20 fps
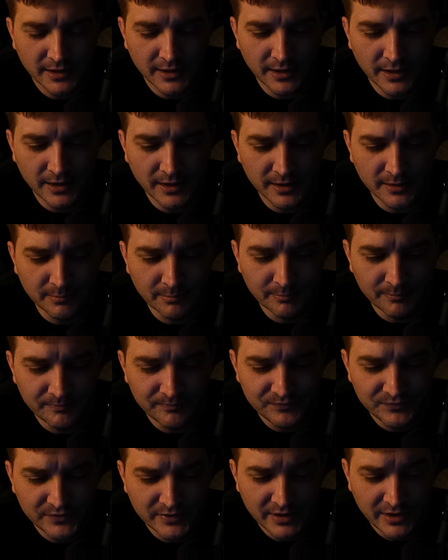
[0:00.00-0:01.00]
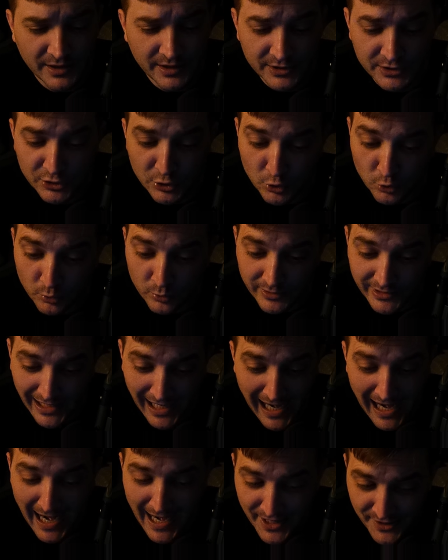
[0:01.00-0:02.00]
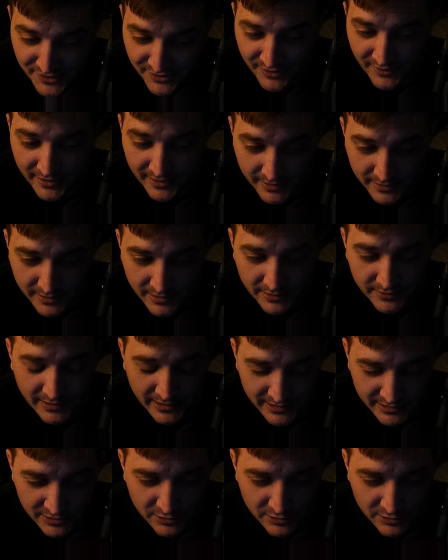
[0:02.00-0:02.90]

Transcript: Um, you, I think that